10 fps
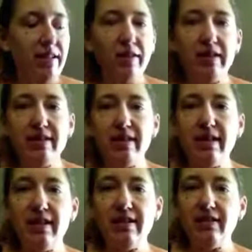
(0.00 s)
you can
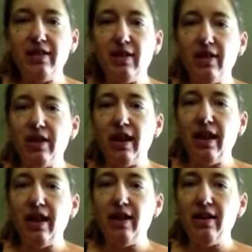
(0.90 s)
see this longer
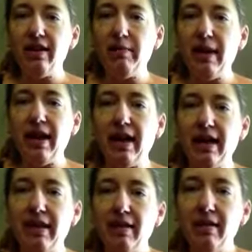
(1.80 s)
hair in the
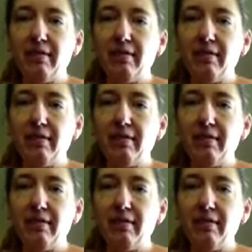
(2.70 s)
back,